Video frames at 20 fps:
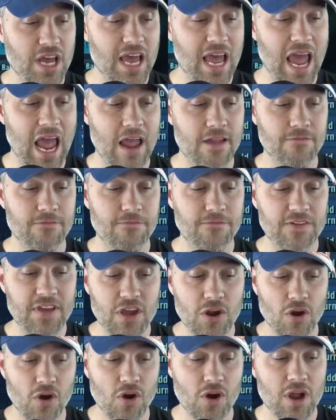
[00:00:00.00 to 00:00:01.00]
and
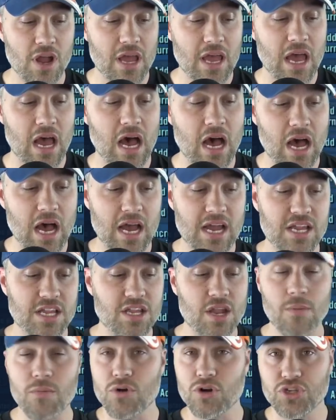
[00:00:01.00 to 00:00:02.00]
Fear
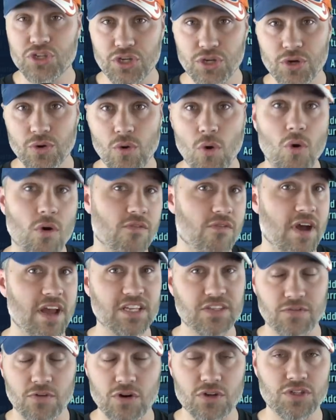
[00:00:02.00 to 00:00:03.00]
number 2, or vice
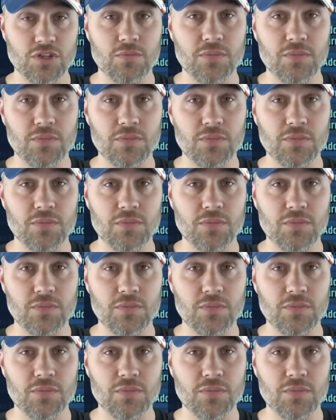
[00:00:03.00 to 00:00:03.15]
versa.